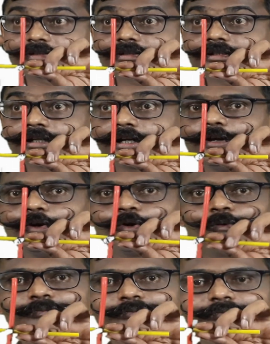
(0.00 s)
third
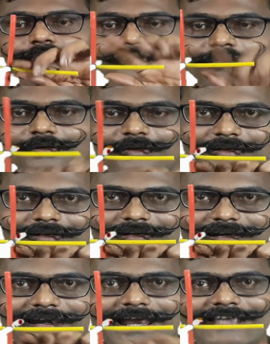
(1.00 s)
lobe,
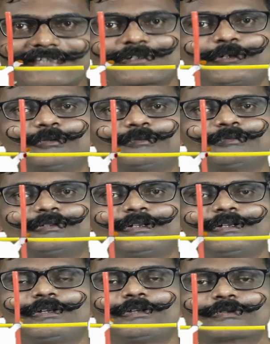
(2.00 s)
last lobe.
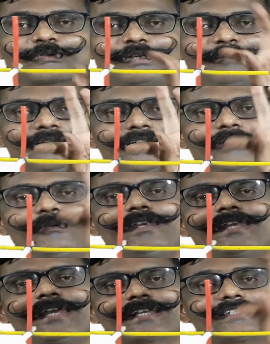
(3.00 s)
So in
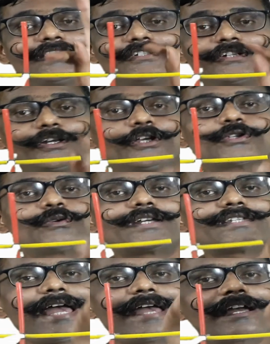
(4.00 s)
between x and z. So what is
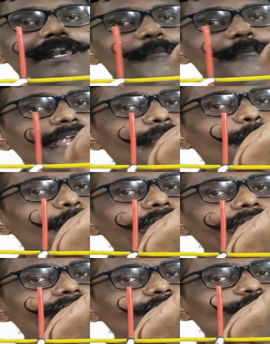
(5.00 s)
the angle made
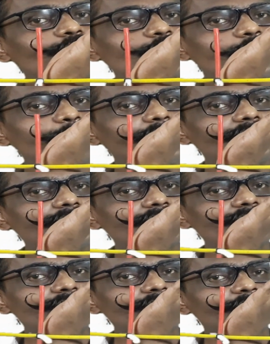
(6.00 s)
by those
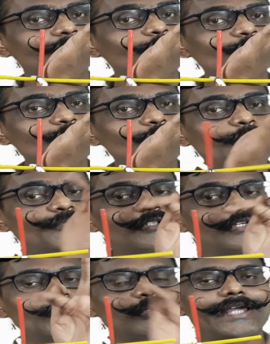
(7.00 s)
orbitals, those lobes
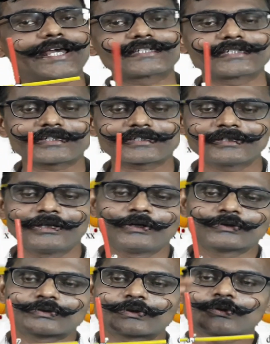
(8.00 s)
to the axis?
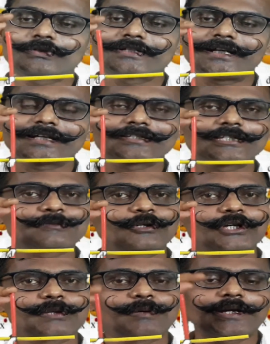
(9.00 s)
So to z-axis
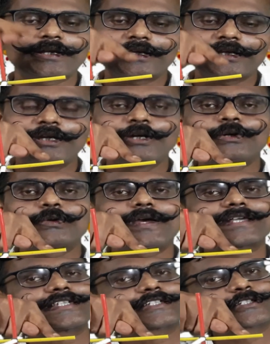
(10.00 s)
45 degree, to
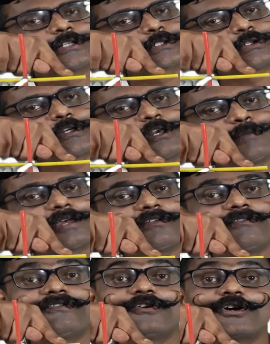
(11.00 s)
x-axis also it will make
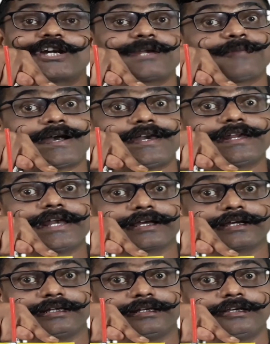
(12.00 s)
45 degree
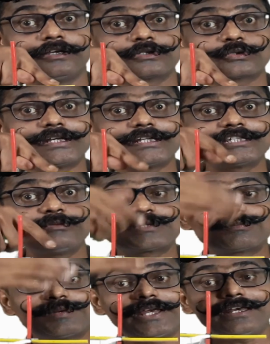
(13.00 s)
angle. So it is in
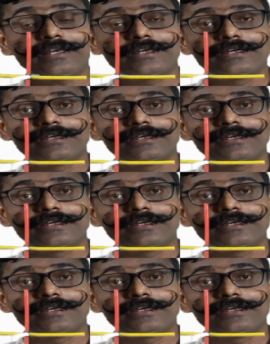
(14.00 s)
which plane?